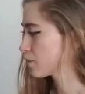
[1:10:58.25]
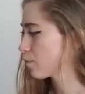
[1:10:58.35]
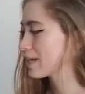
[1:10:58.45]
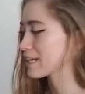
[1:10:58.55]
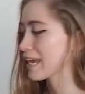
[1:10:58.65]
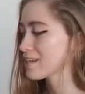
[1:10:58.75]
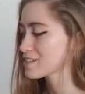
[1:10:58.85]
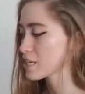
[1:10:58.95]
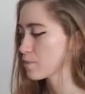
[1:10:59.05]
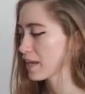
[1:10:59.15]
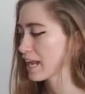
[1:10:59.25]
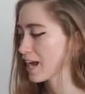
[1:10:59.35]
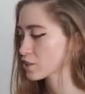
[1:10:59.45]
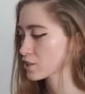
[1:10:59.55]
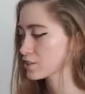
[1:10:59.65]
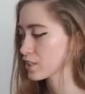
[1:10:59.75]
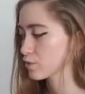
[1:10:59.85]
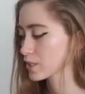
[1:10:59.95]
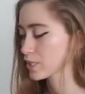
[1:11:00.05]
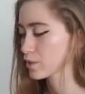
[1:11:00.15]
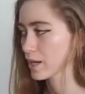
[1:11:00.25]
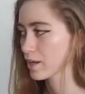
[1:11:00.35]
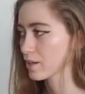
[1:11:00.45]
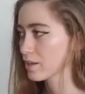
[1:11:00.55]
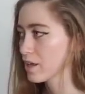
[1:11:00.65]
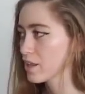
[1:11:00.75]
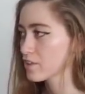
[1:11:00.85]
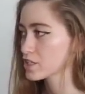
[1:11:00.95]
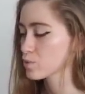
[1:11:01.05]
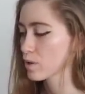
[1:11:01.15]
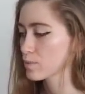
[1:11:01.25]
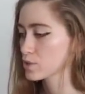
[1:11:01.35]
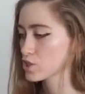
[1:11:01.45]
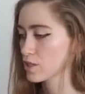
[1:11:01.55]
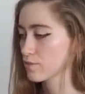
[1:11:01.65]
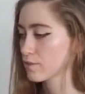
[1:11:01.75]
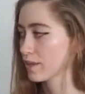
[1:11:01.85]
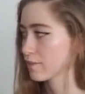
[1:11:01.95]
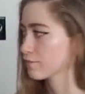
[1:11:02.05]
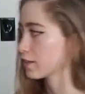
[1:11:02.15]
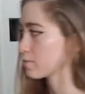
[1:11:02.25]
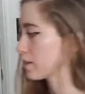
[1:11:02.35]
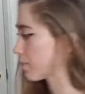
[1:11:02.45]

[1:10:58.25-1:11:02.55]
Wait, can't T-Pain actually sing really well? There's this one musician that like fucked me